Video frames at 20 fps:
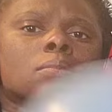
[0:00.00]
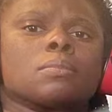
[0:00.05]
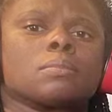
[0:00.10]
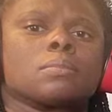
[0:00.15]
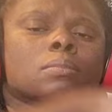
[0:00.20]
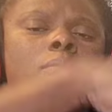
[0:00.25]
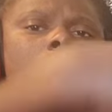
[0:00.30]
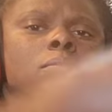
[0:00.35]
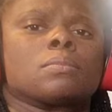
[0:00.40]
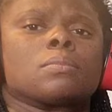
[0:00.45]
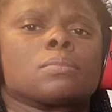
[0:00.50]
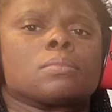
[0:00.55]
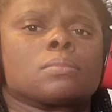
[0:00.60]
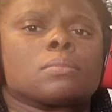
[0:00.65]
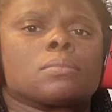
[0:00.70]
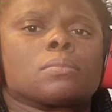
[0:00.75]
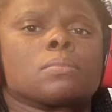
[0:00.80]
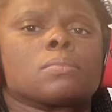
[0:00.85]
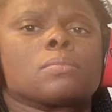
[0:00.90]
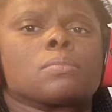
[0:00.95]

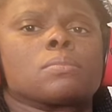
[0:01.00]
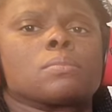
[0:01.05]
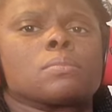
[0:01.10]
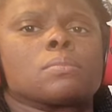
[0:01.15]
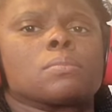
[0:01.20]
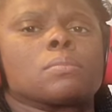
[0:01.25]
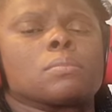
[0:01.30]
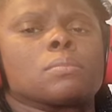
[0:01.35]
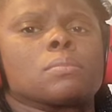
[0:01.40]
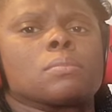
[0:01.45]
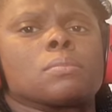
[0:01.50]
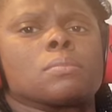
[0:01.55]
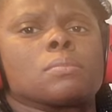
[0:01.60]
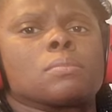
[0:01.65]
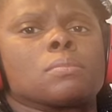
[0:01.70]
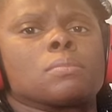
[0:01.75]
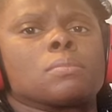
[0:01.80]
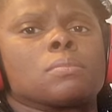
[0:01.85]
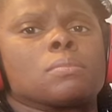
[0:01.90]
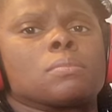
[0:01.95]

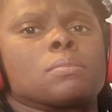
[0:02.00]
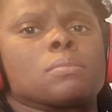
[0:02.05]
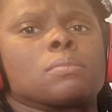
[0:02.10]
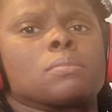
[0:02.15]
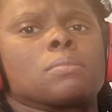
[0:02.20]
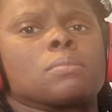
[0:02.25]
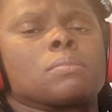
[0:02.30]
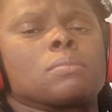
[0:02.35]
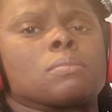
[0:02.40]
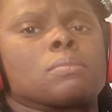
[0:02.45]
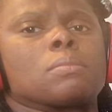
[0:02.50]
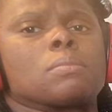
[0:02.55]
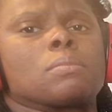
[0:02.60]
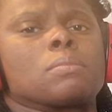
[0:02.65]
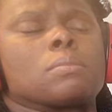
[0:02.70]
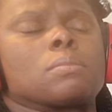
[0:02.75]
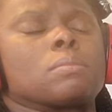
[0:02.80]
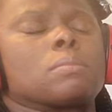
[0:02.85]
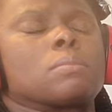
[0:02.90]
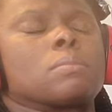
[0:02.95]

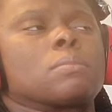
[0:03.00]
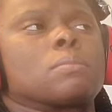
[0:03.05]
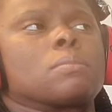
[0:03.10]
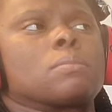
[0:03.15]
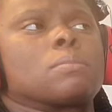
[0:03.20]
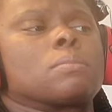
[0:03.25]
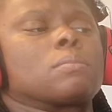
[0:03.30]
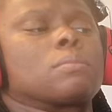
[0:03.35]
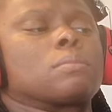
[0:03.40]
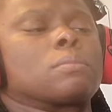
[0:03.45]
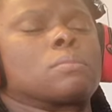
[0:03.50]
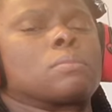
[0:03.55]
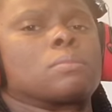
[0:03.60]
Nobody speaks.